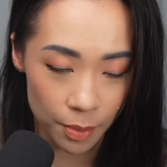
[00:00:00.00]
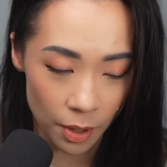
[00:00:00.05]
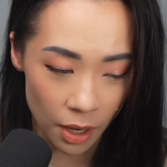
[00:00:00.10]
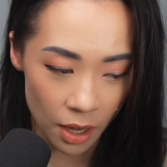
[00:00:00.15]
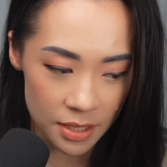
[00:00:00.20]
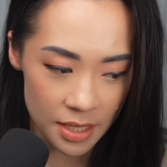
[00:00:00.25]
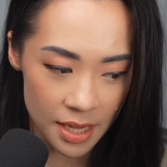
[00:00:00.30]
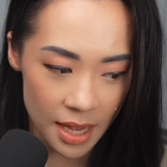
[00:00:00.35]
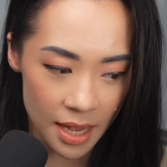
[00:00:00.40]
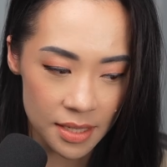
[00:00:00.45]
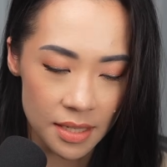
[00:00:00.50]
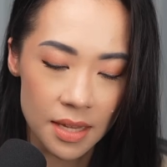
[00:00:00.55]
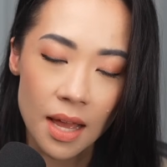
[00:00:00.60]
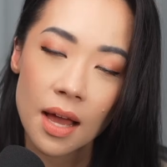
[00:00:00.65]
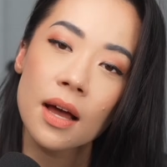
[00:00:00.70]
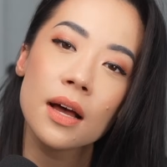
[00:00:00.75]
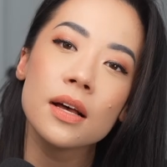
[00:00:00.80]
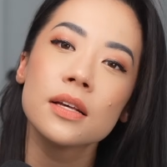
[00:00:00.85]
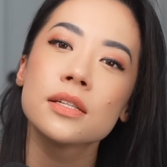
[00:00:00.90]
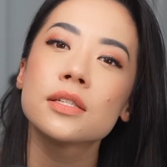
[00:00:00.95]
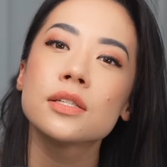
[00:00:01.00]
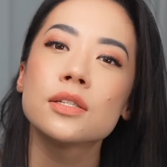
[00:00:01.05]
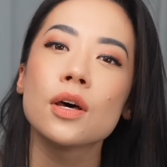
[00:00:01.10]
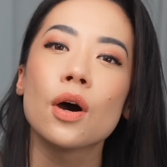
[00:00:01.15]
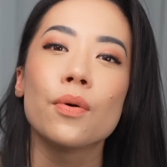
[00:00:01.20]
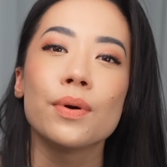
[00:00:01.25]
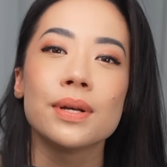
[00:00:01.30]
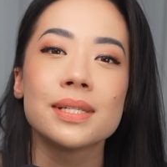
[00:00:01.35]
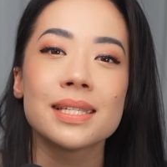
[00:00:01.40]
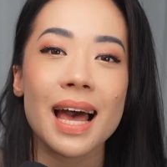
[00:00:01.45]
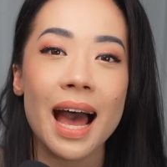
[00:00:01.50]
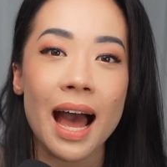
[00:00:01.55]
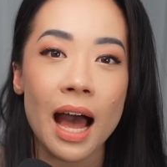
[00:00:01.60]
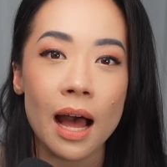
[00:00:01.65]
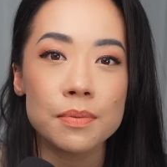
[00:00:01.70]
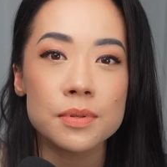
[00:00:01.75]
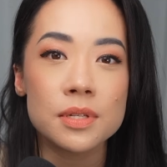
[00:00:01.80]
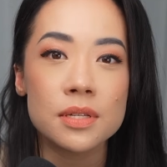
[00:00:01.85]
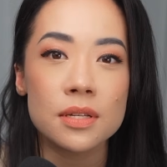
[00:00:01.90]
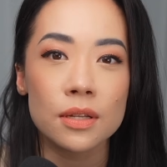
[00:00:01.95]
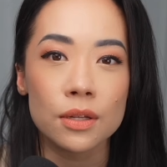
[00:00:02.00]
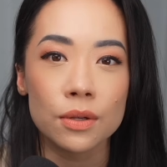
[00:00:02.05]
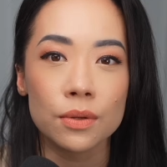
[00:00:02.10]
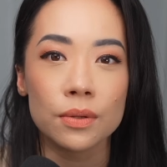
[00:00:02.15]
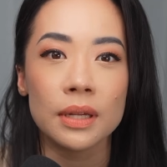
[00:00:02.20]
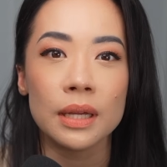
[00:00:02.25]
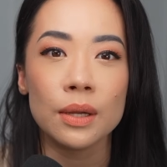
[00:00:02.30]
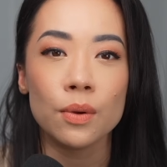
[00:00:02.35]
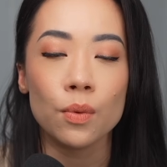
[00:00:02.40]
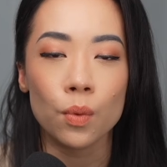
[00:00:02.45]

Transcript: process, so it's absolutely